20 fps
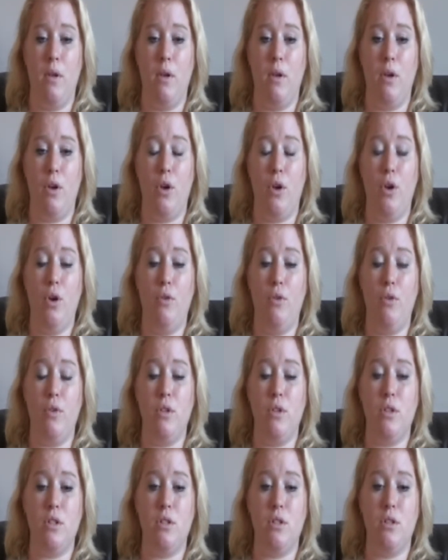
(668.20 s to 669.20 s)

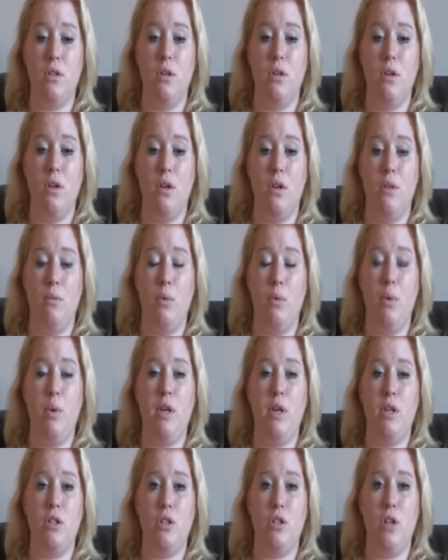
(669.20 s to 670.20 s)
occurrence, but we
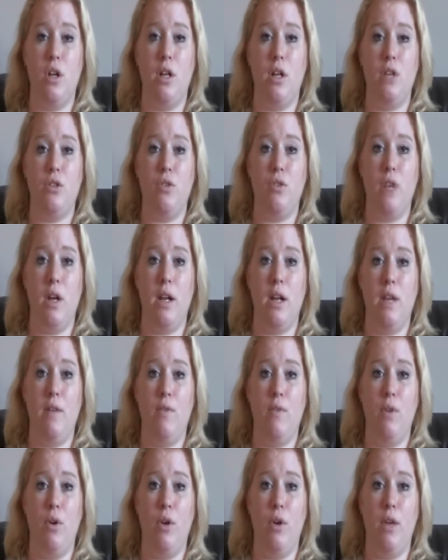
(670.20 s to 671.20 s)
could certainly try and have
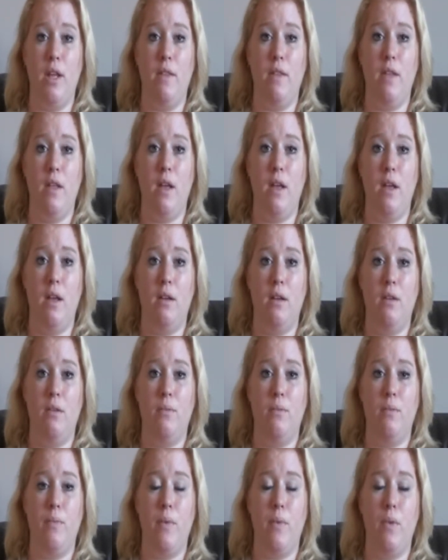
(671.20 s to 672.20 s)
a look in there.
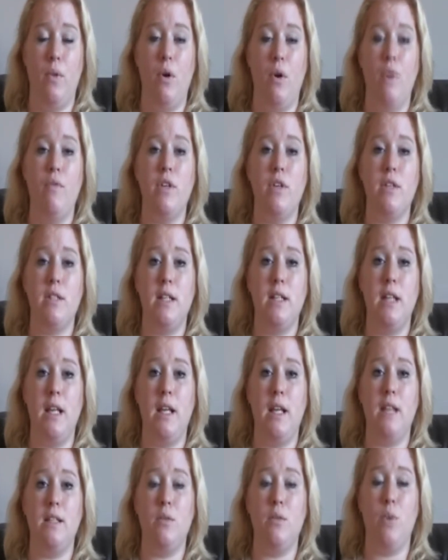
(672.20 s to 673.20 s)
Obviously,
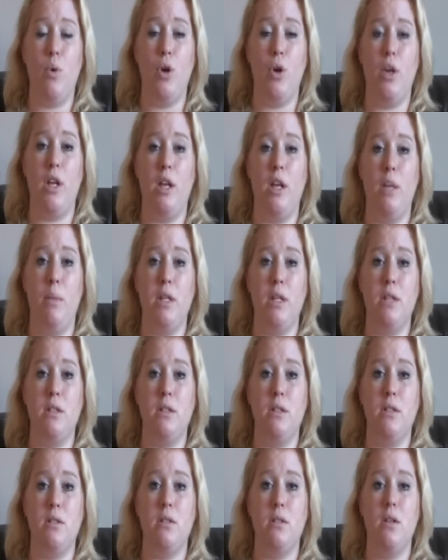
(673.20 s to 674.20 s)
it's a working
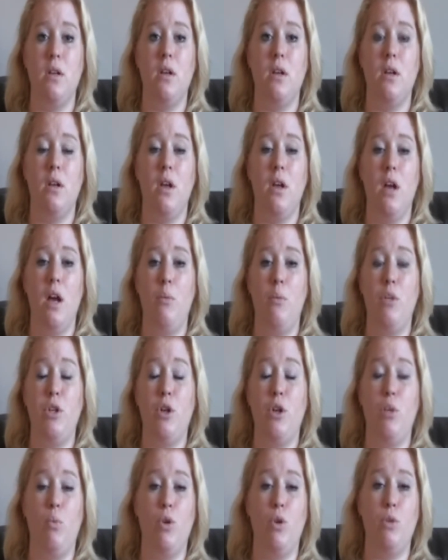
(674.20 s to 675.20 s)
business, and we
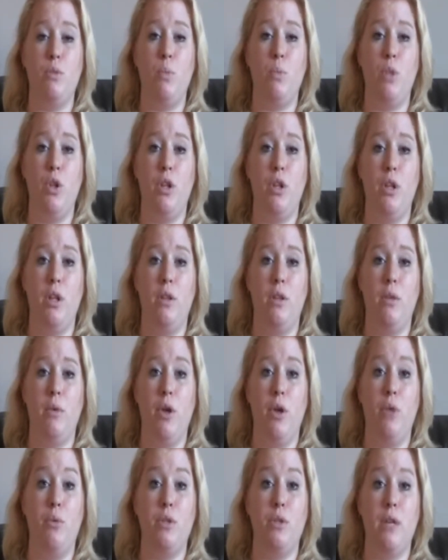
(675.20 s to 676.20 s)
don't want to put the
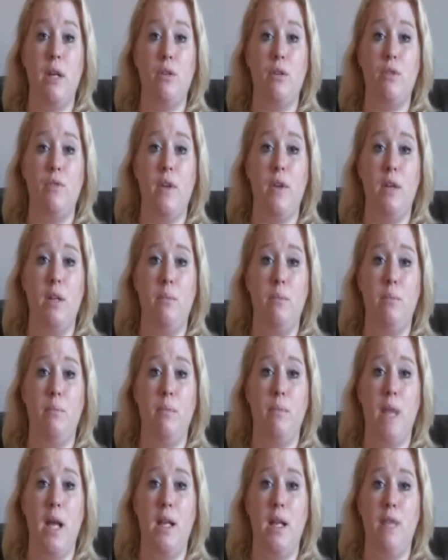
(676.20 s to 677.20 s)
owners out of
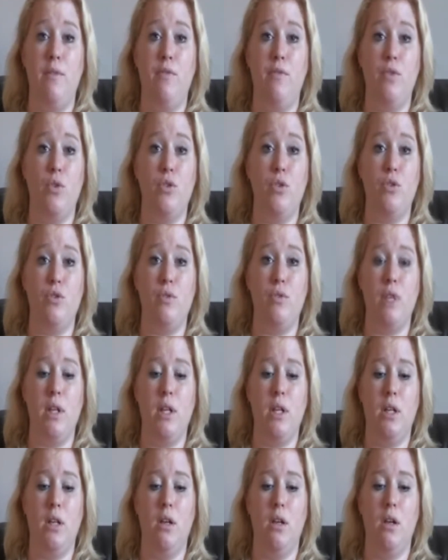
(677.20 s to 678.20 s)
any funds,
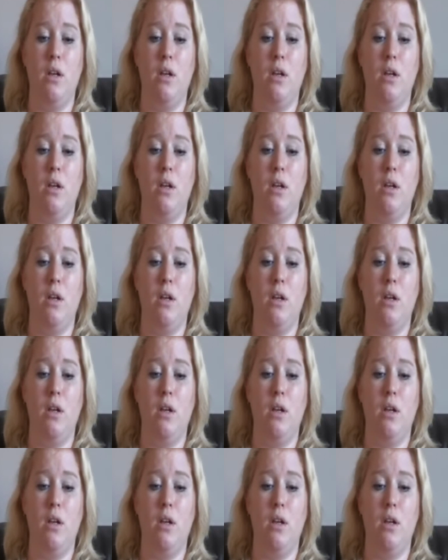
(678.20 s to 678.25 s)
really.